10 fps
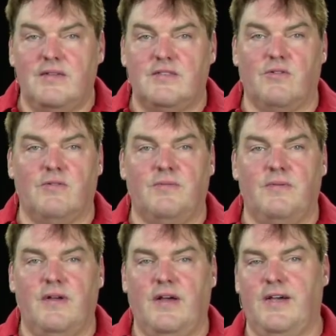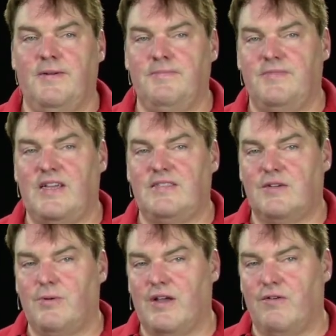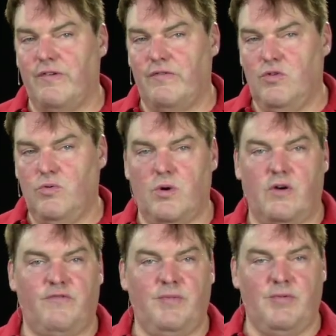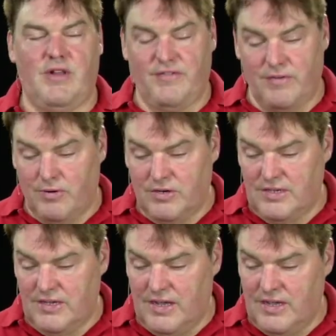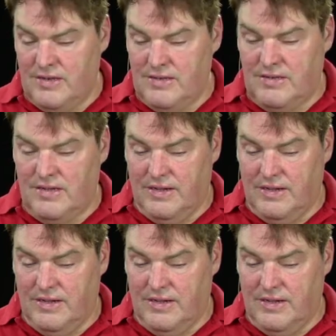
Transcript: So that's a quick overview of mimoLive Reporter, and